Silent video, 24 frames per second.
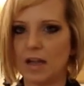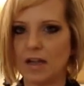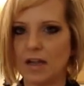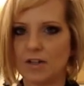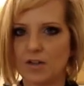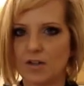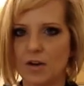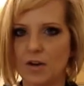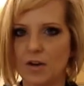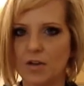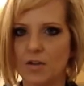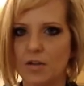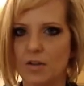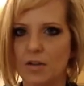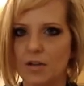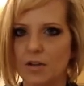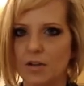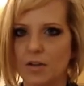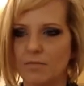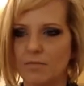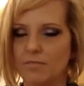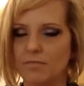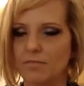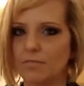It's called
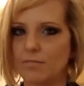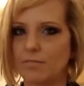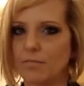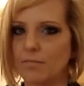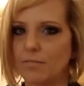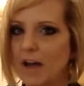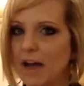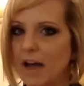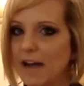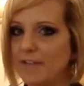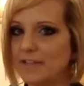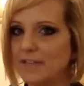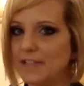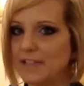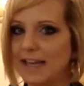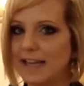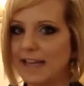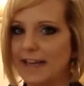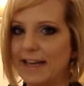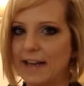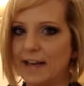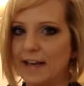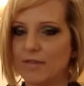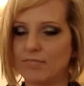the
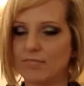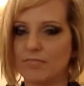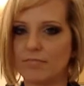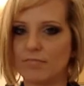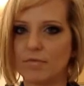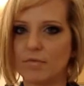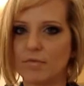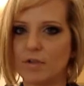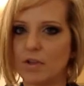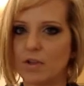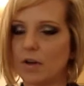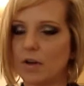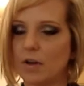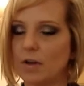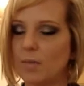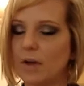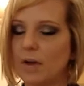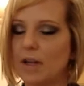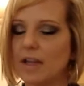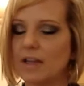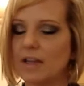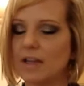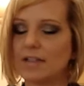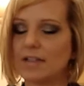510. Totally
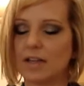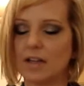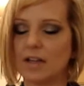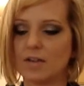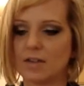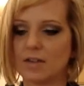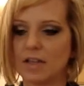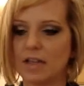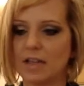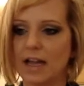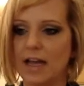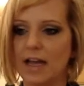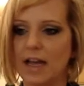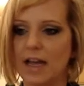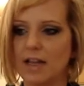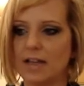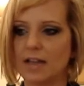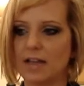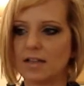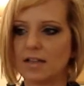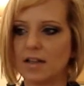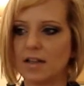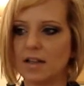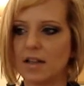Wicked sells it
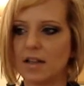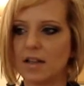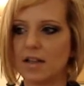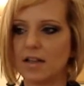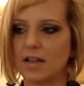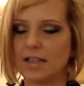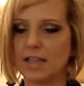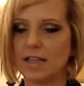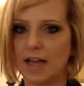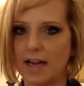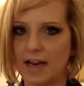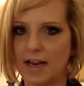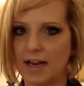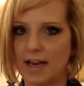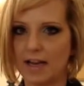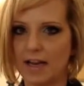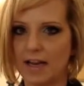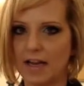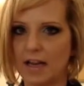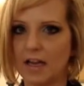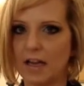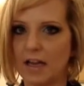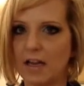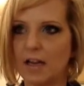as the
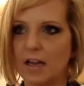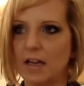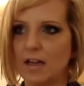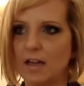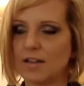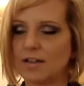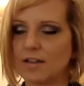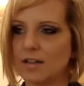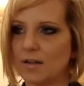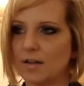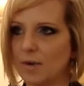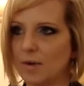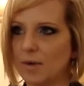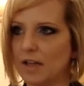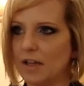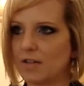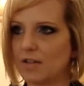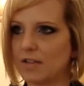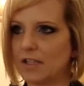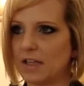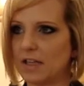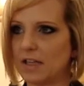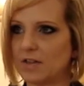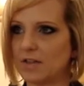Titan. Someone
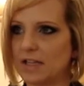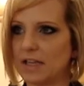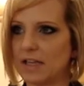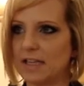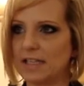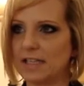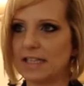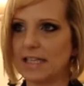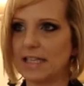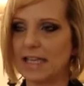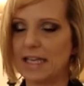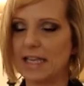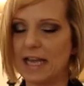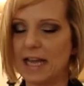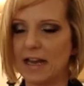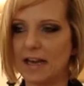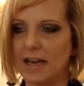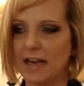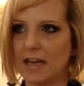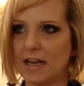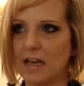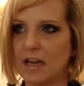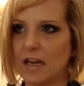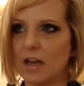else sells it as the
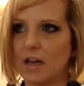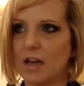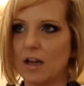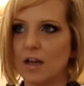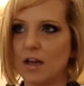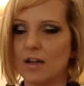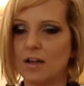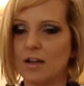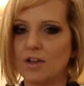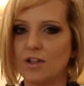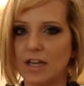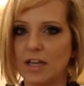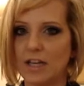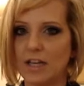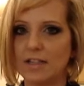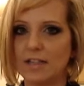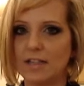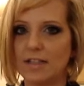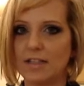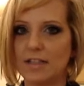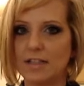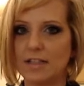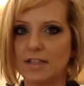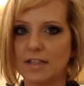Yeti.
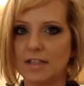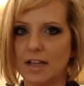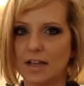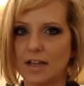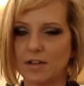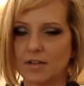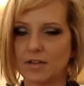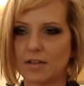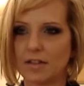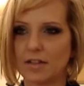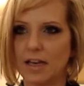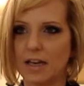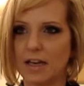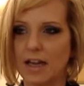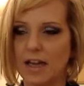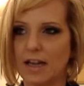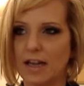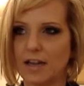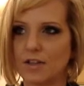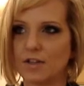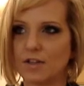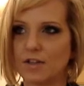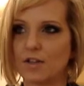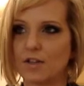J&T sells it
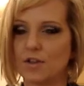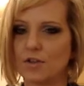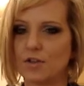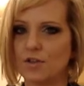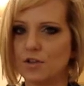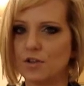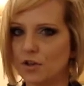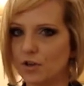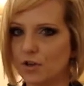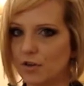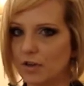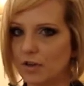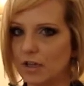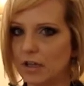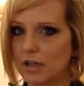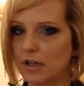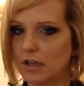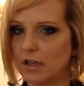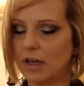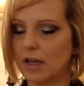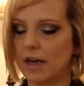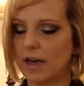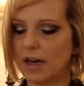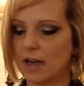as the
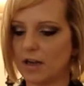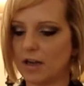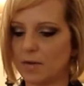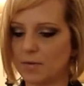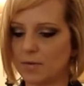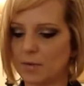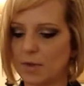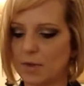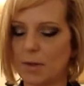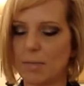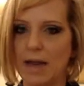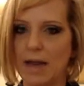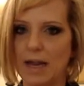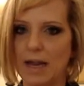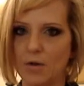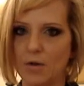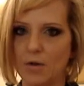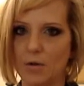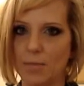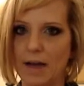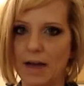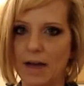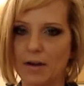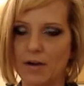Jura, and it comes with a
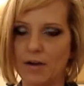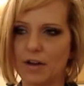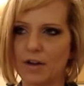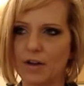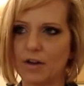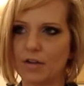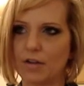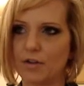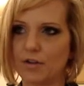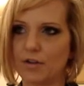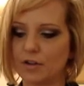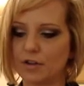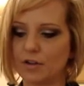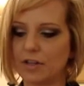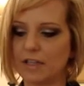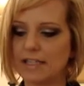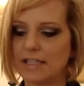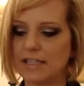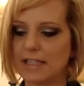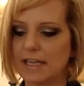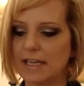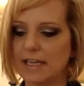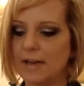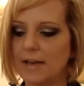manual battery called the
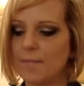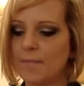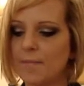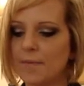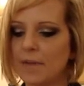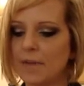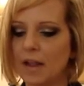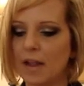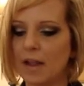Jura C.